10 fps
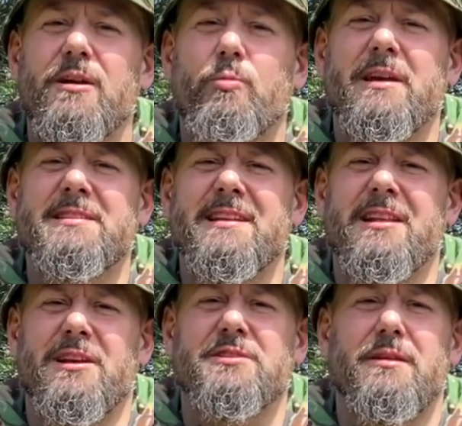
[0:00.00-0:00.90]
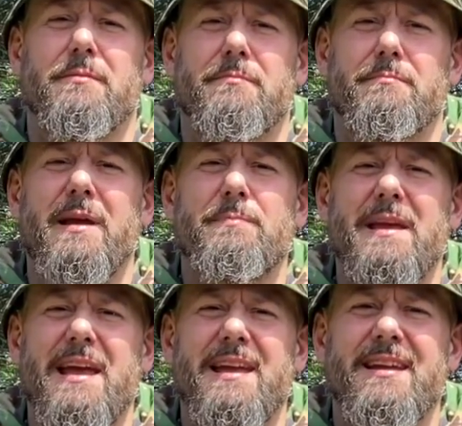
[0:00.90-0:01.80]
We consider those
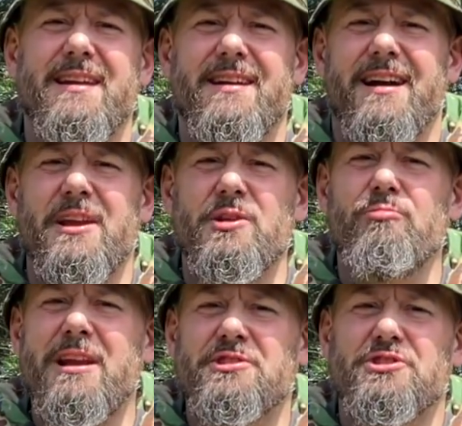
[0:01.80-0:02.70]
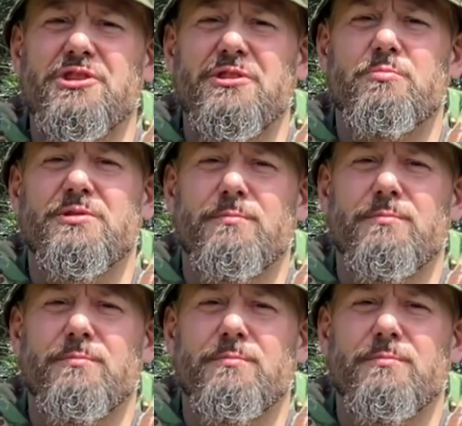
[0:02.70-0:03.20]
PPE, and you really should choose what's